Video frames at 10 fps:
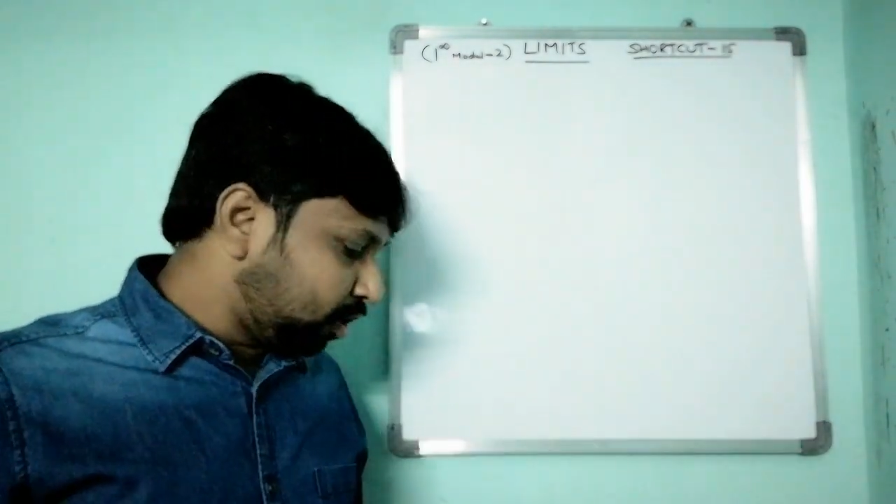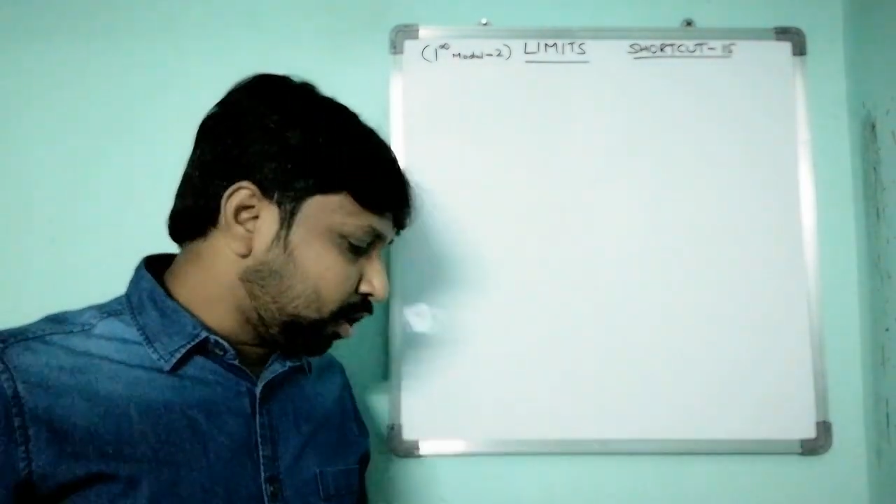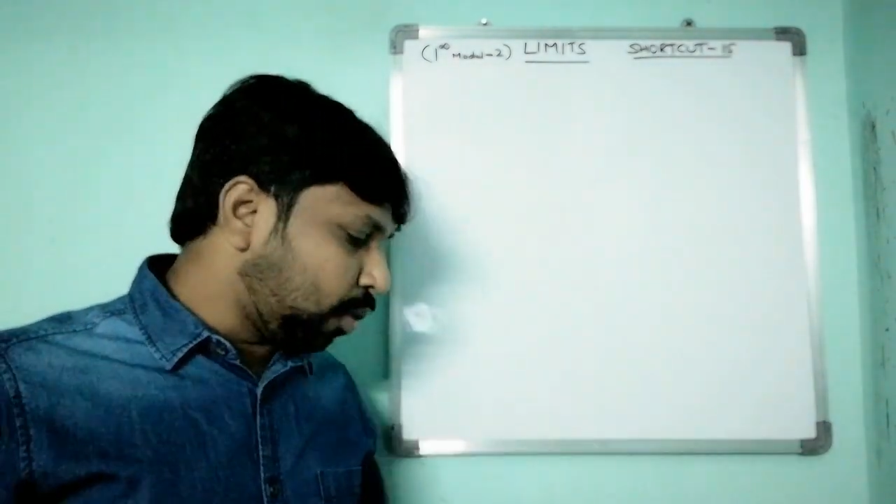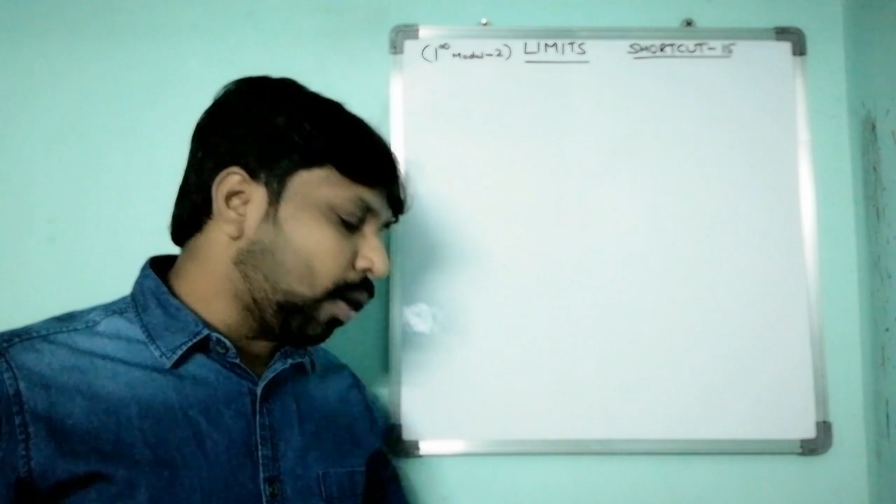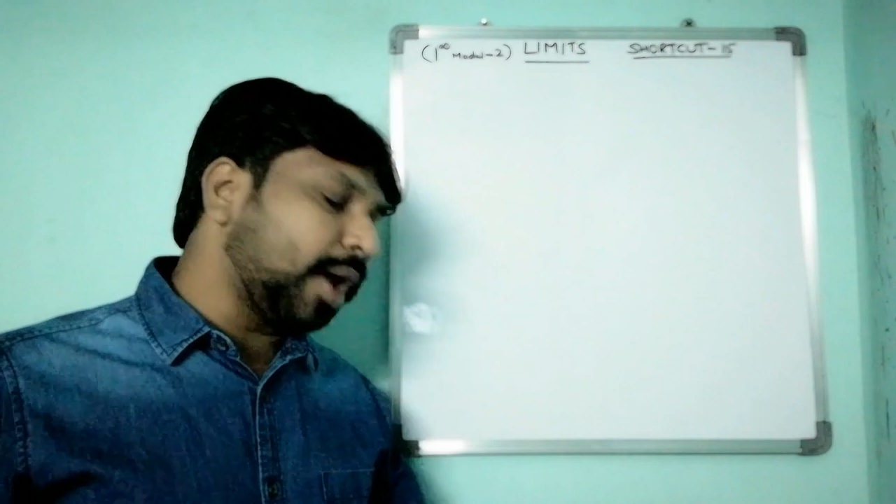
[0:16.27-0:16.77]

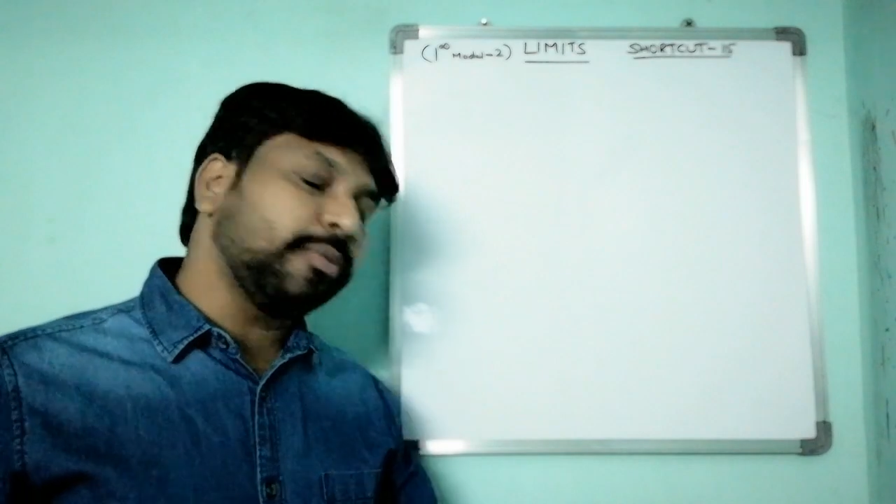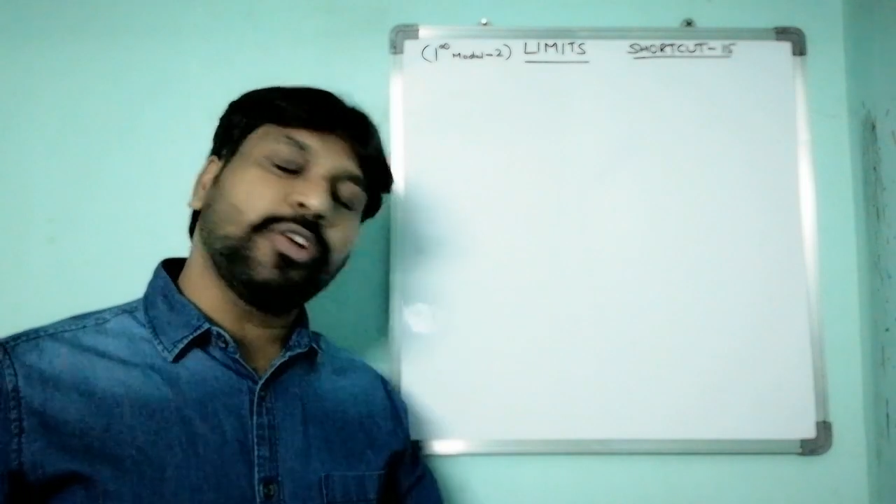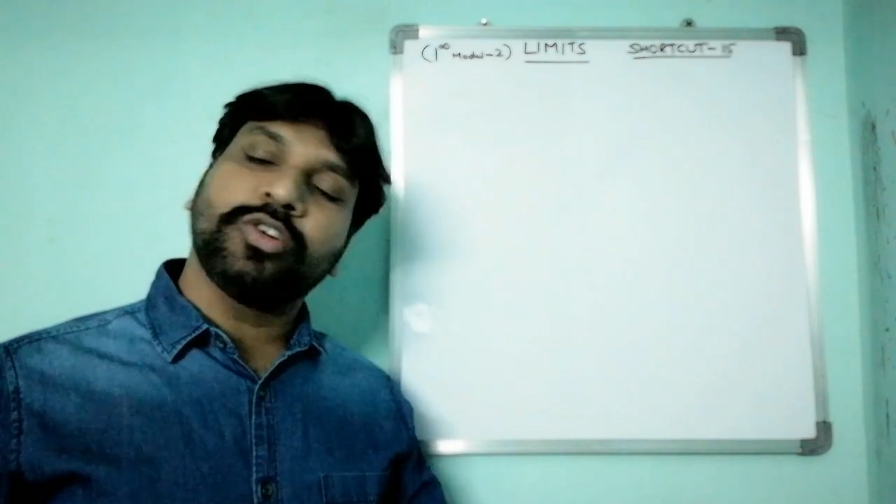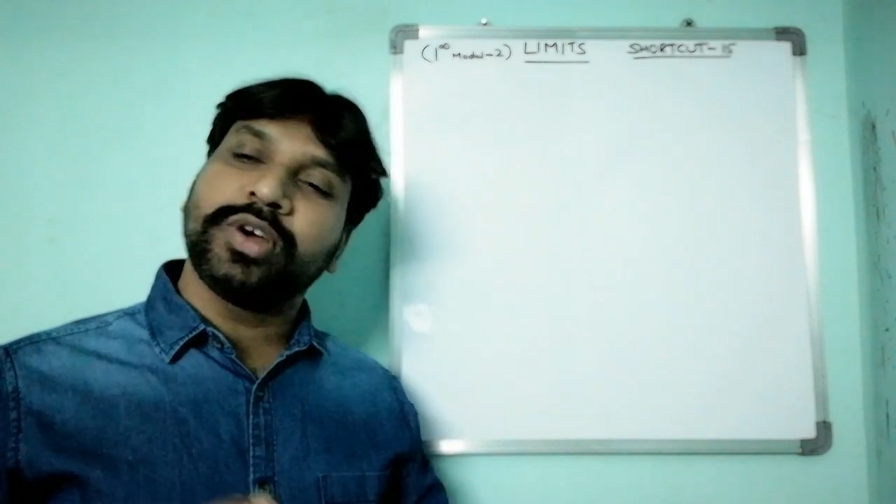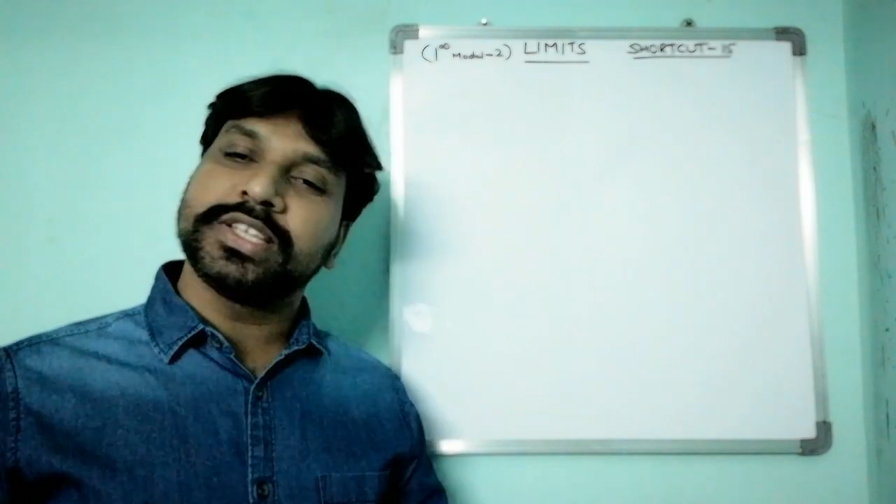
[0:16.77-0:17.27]
Now I
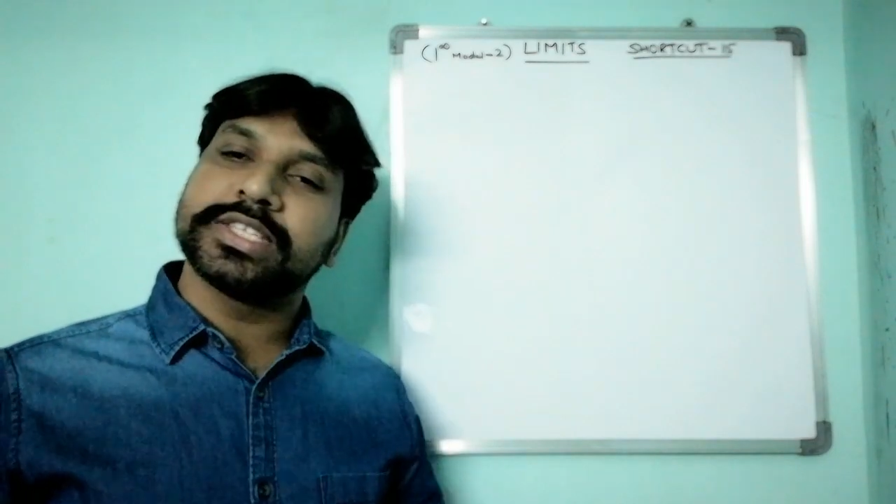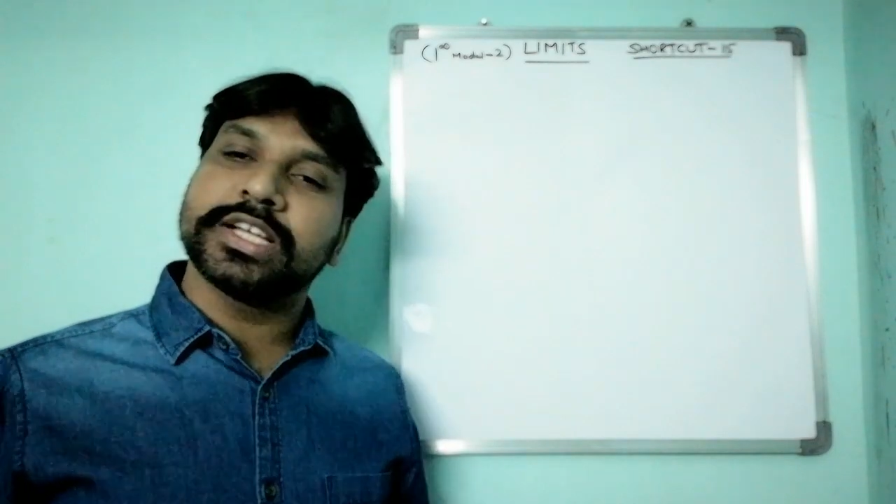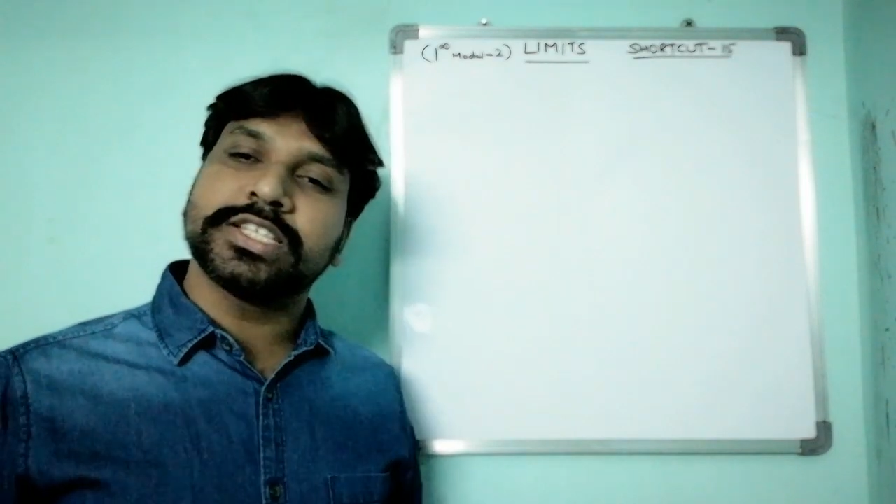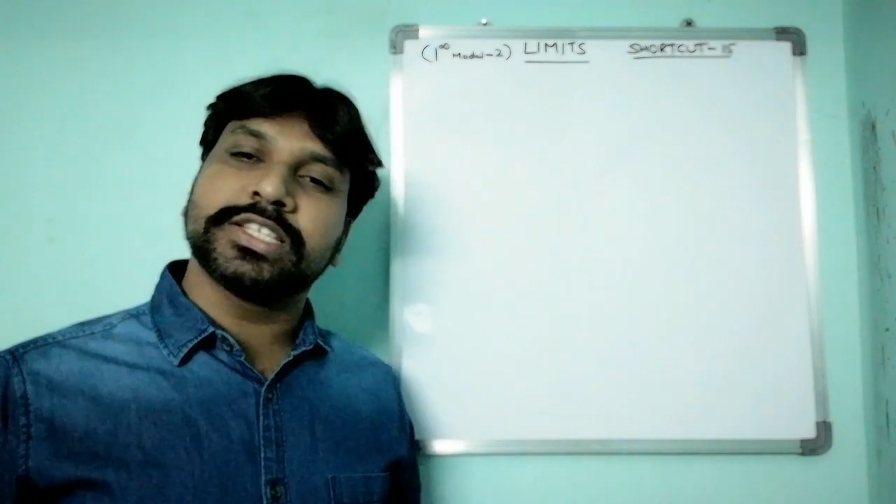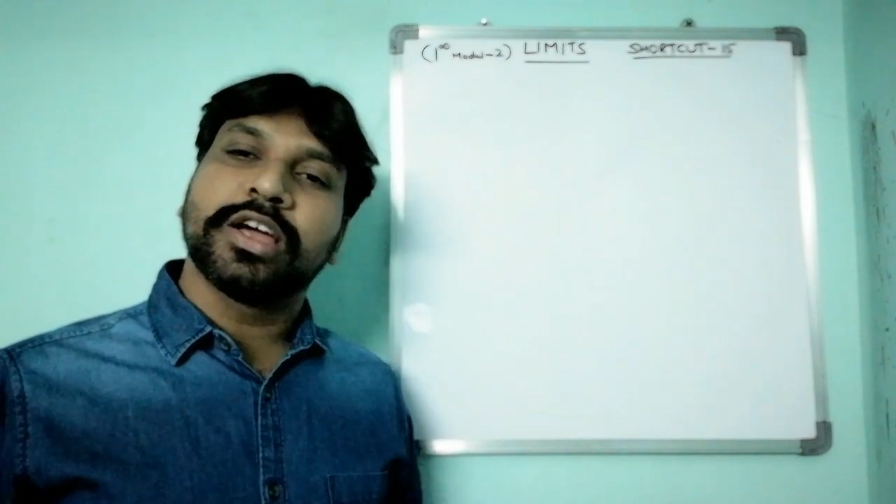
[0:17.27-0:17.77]
want to
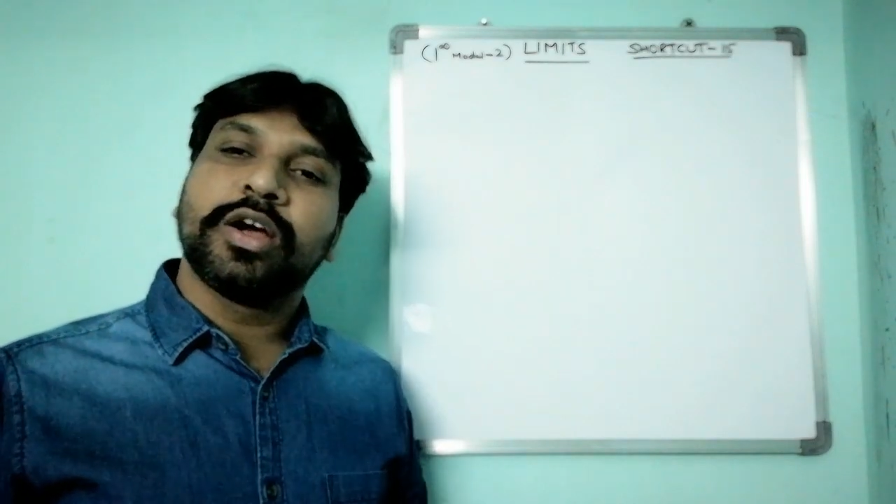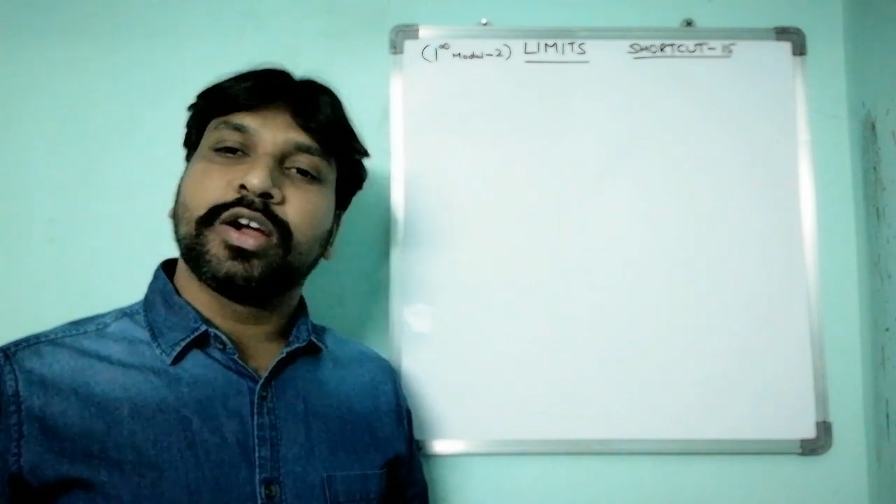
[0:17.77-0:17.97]
discuss